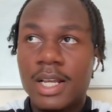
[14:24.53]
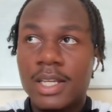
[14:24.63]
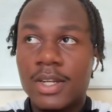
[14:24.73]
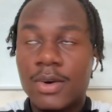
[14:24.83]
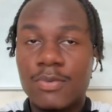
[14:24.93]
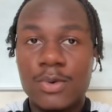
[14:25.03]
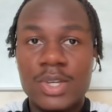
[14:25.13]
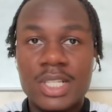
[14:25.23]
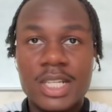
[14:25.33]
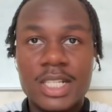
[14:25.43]
You know,
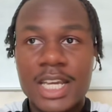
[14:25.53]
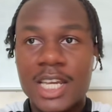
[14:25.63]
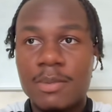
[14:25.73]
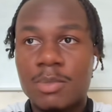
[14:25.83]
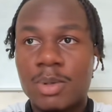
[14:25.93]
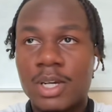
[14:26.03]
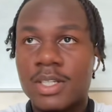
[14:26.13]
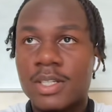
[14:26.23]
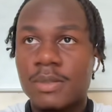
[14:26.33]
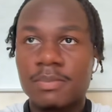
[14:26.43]
46 games
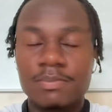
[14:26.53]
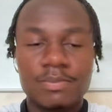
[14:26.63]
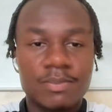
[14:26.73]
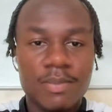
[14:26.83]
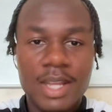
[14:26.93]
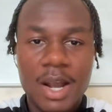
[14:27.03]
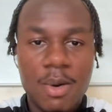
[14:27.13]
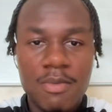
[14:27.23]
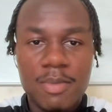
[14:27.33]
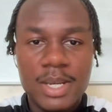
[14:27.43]
plus
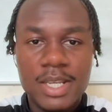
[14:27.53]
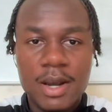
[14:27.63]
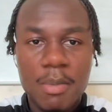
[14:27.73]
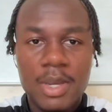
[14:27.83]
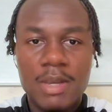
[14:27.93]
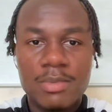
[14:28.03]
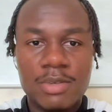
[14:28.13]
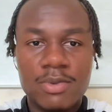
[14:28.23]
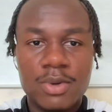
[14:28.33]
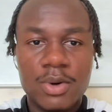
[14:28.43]
however many cup games
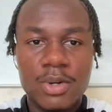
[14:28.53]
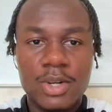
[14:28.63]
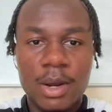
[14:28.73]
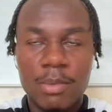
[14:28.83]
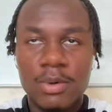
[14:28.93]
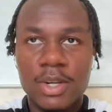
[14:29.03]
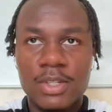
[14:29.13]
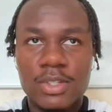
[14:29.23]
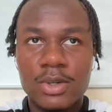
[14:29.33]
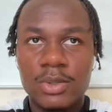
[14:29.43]
if you go on a cup
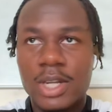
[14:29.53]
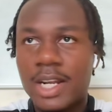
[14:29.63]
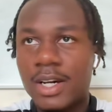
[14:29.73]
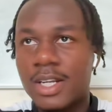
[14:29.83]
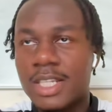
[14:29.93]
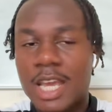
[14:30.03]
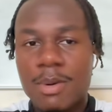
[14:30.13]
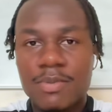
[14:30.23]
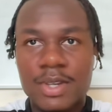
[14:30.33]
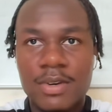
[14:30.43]
run. So like last
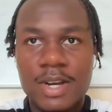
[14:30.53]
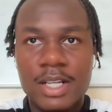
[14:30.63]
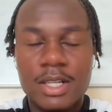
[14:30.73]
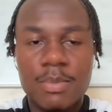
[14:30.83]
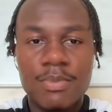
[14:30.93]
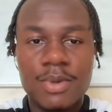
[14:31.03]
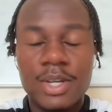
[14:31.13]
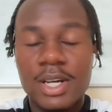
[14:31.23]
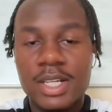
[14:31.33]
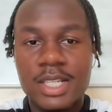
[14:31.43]
game, I think
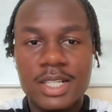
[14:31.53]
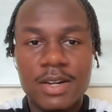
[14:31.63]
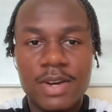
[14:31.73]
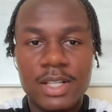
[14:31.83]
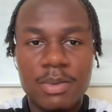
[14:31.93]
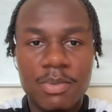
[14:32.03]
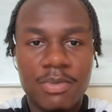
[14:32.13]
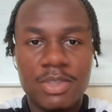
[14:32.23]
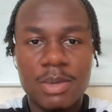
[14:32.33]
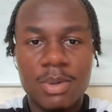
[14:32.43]
last season I racked up
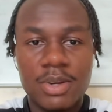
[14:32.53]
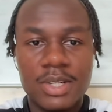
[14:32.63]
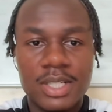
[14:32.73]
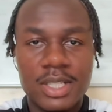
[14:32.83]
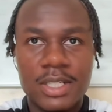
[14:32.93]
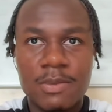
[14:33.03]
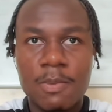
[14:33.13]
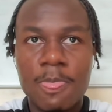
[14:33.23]
50 appearances.